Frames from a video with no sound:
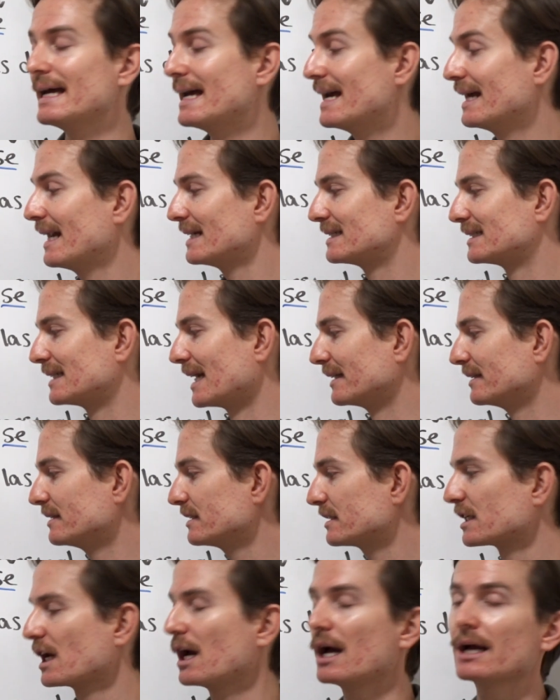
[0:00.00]
in a
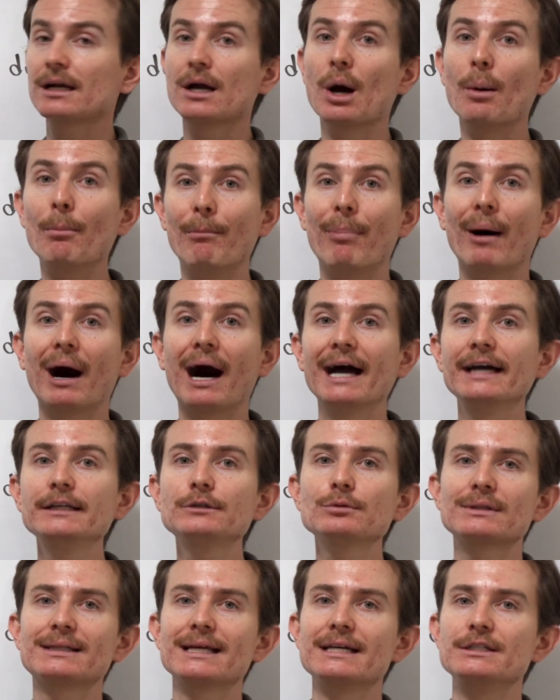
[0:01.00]
sentence
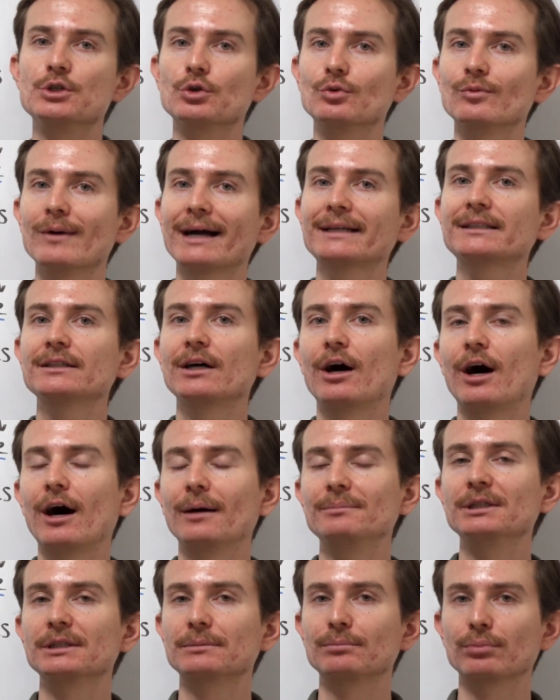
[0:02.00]
combined with a direct
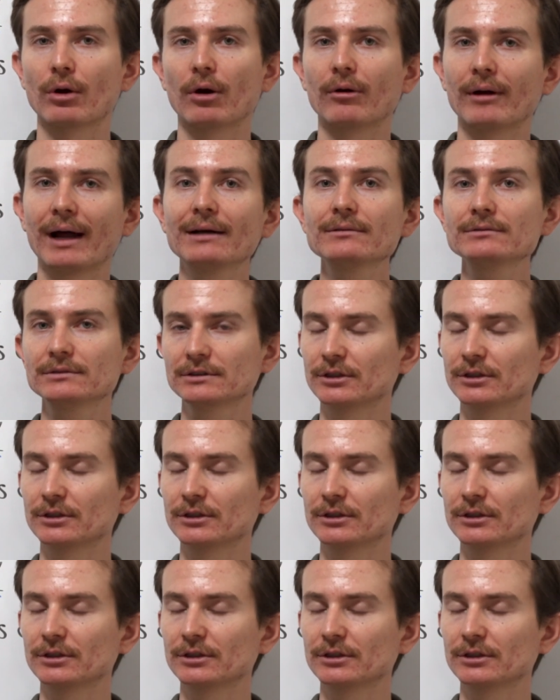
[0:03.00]
object pronoun,